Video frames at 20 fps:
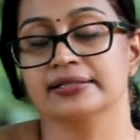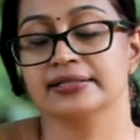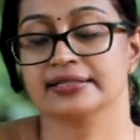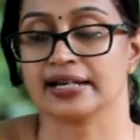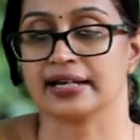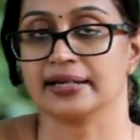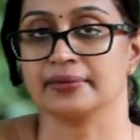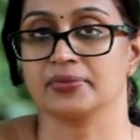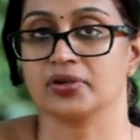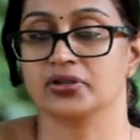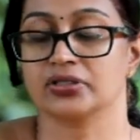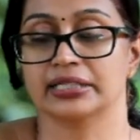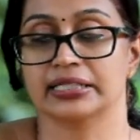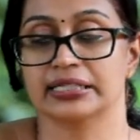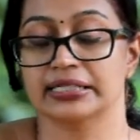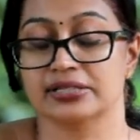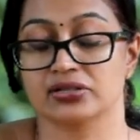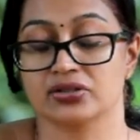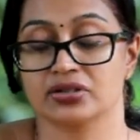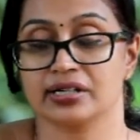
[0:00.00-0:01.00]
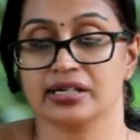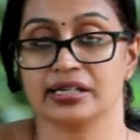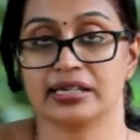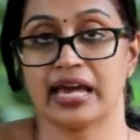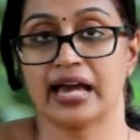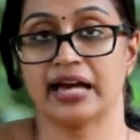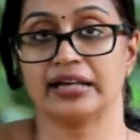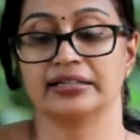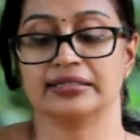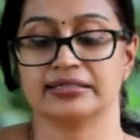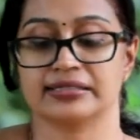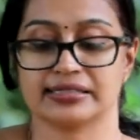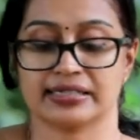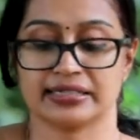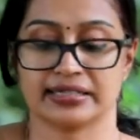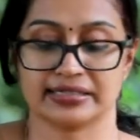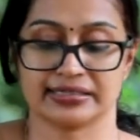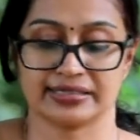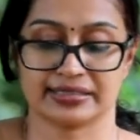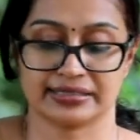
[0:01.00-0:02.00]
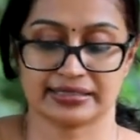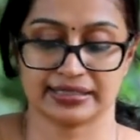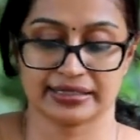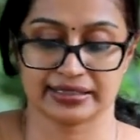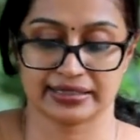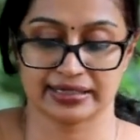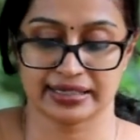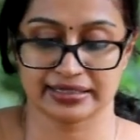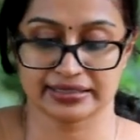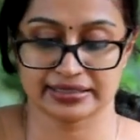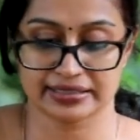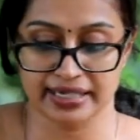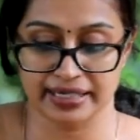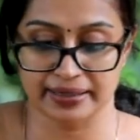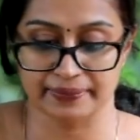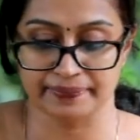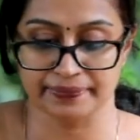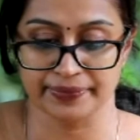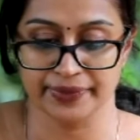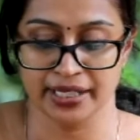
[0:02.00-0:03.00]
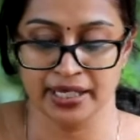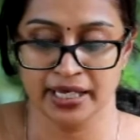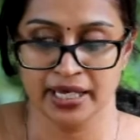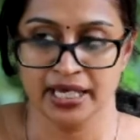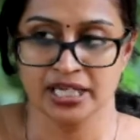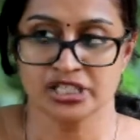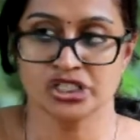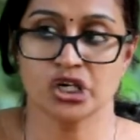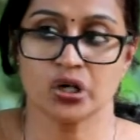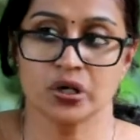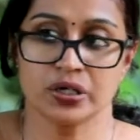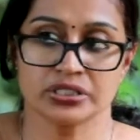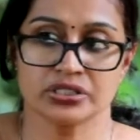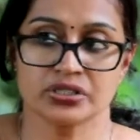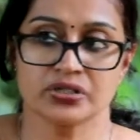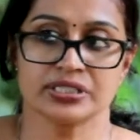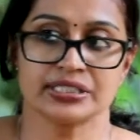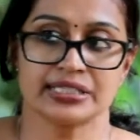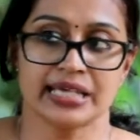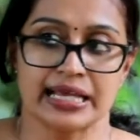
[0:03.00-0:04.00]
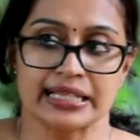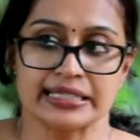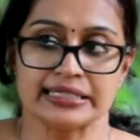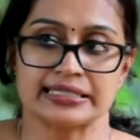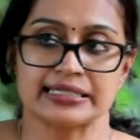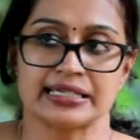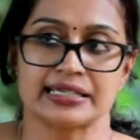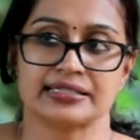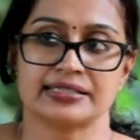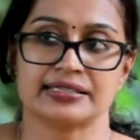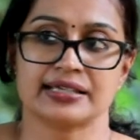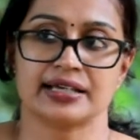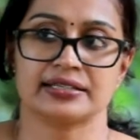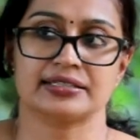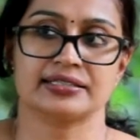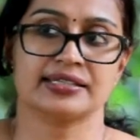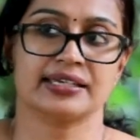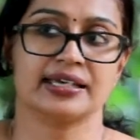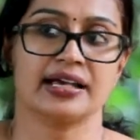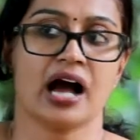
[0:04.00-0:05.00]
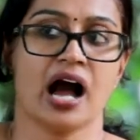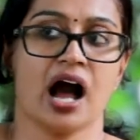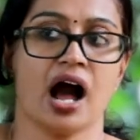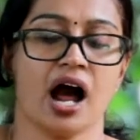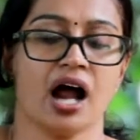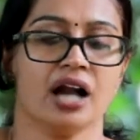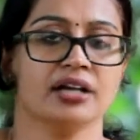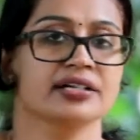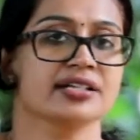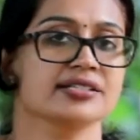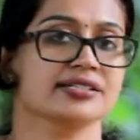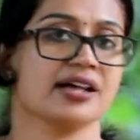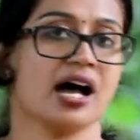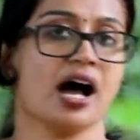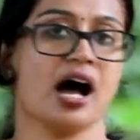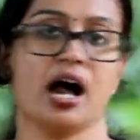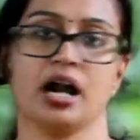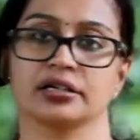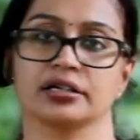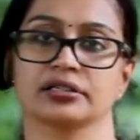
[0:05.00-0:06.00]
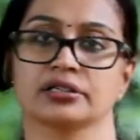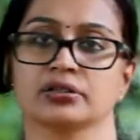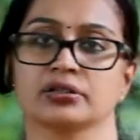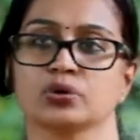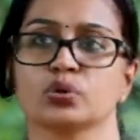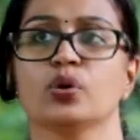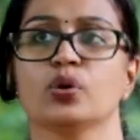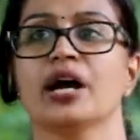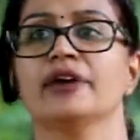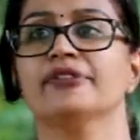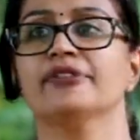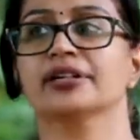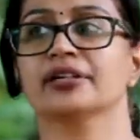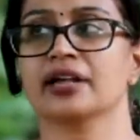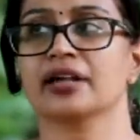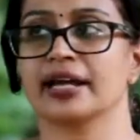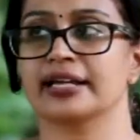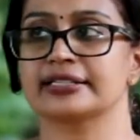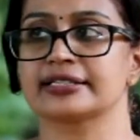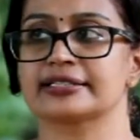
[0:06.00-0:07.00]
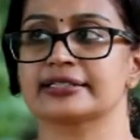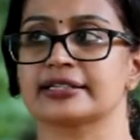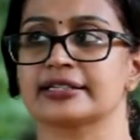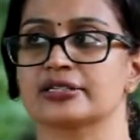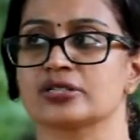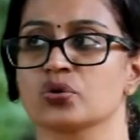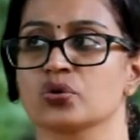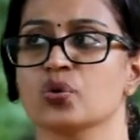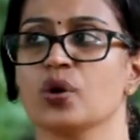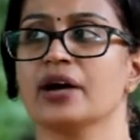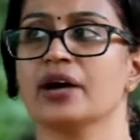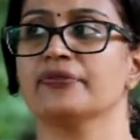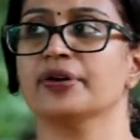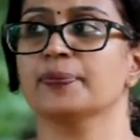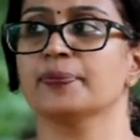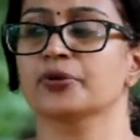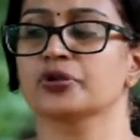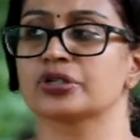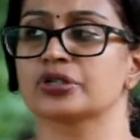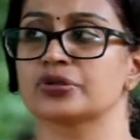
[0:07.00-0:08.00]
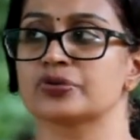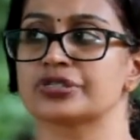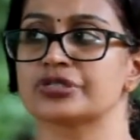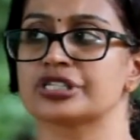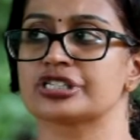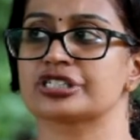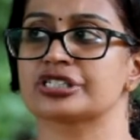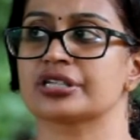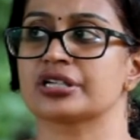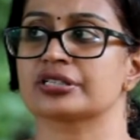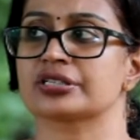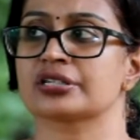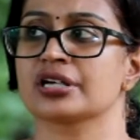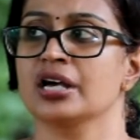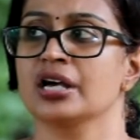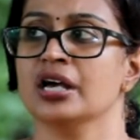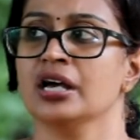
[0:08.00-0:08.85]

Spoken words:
time, or the literary canons that existed at that time. She also tells us that, see, art is art. Whoever writes it, whoever produces it.